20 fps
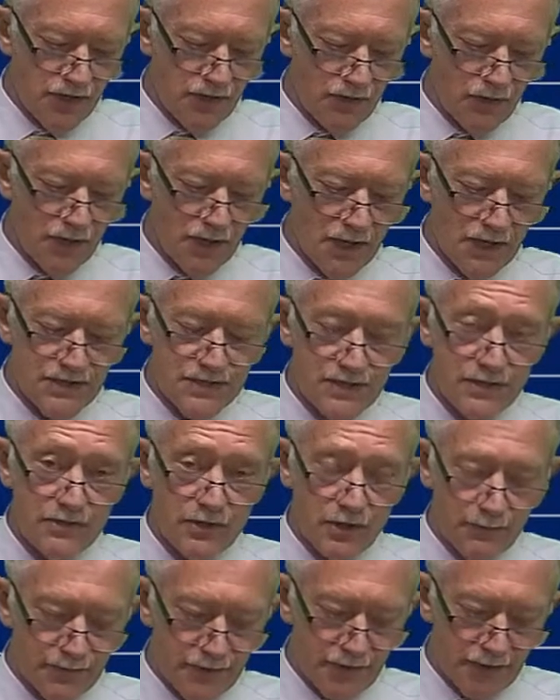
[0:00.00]

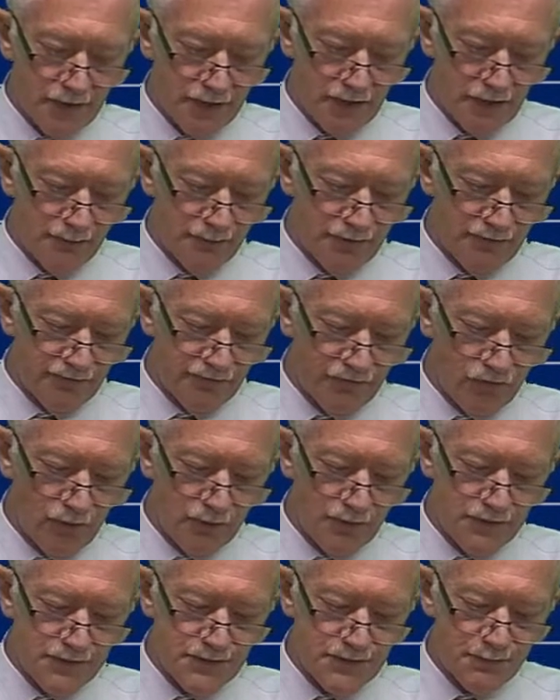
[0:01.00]
requires adopting a
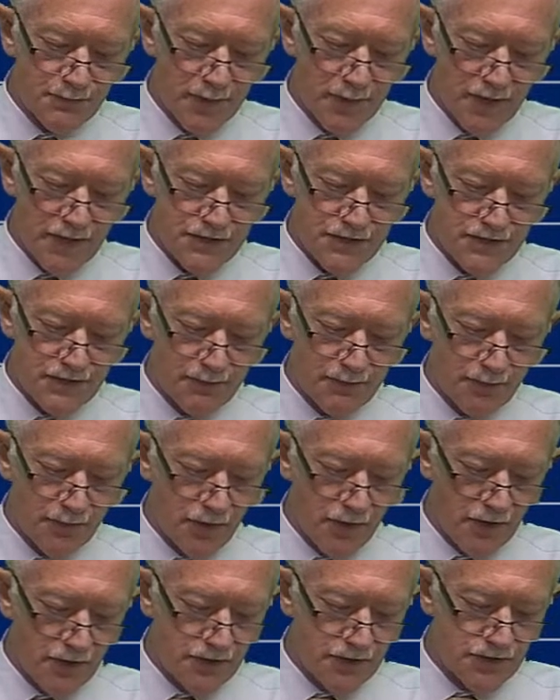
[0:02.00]
performance-based
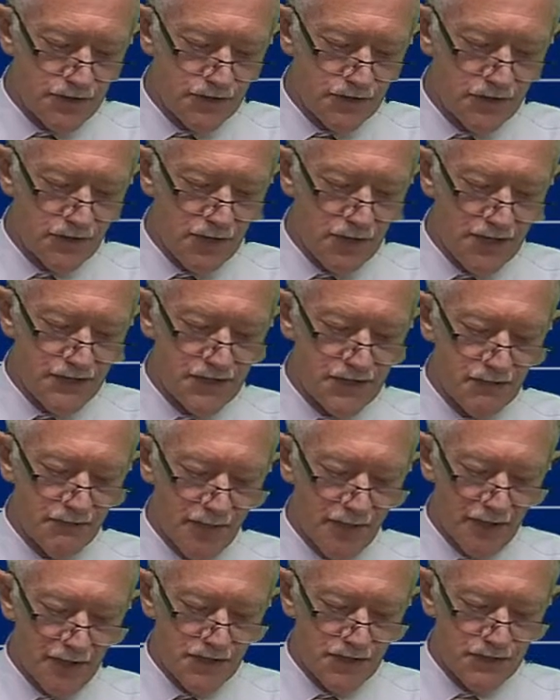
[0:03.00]
approach to
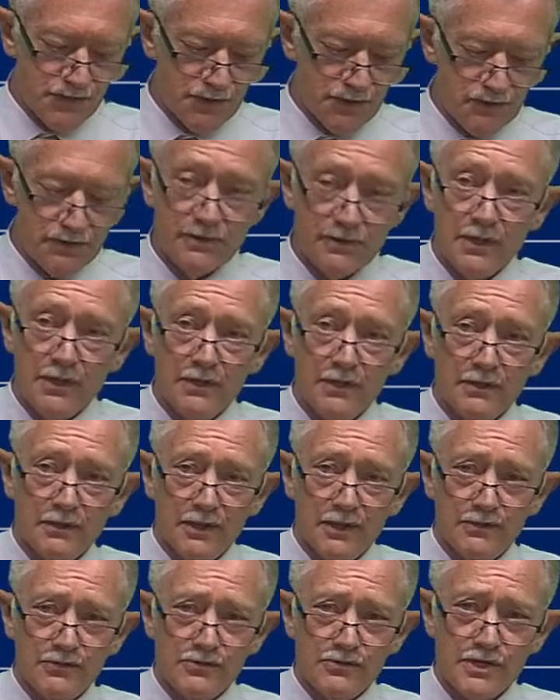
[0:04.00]
asset management
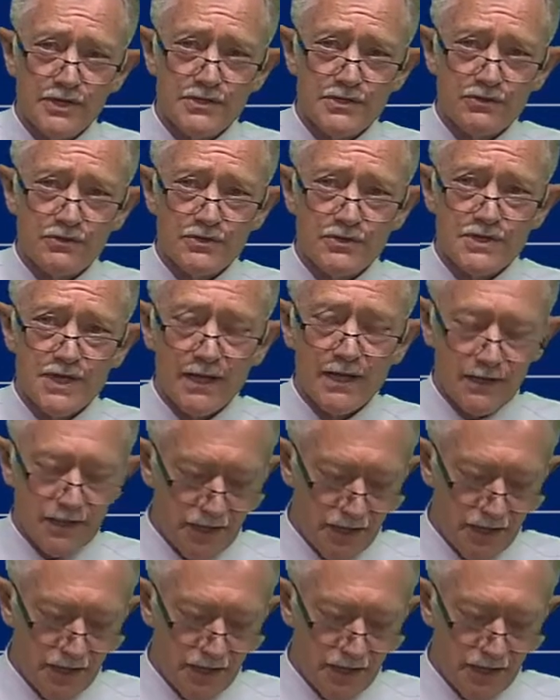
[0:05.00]
and resource